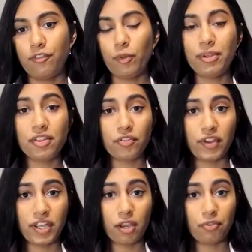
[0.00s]
Filming these
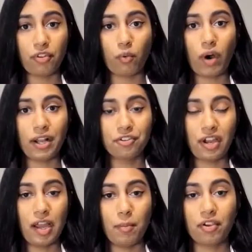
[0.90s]
videos is a wild
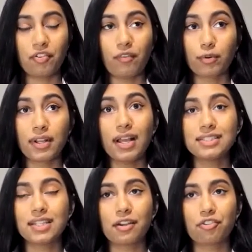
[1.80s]
time because I've
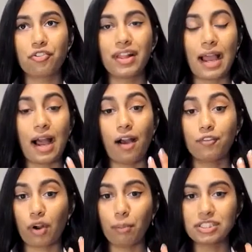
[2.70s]
realized that I just have
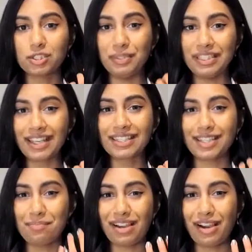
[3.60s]
trouble speaking
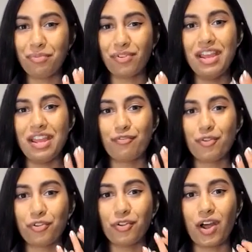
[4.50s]
sometimes. If
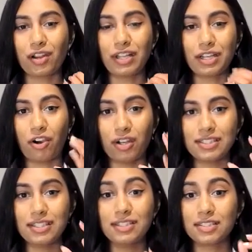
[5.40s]
there's a lot of
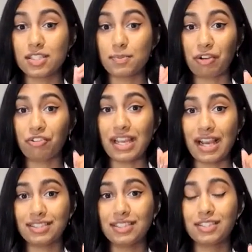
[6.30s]
consonants, especially
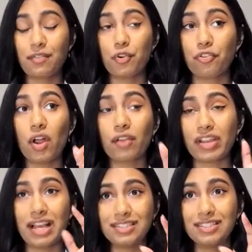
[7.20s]
S's, if there's a lot of
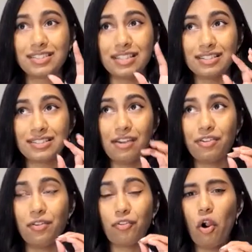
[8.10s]
S's in a
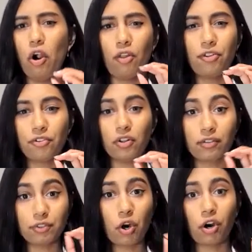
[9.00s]
sentence, or there's a lot
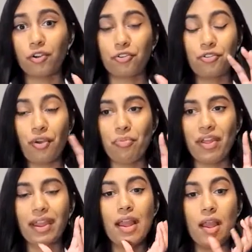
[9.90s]
of R's or
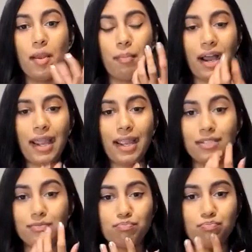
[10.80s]
something,
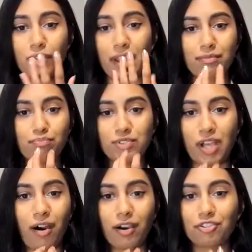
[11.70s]
my
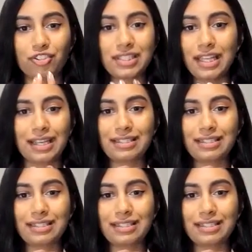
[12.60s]
tongue just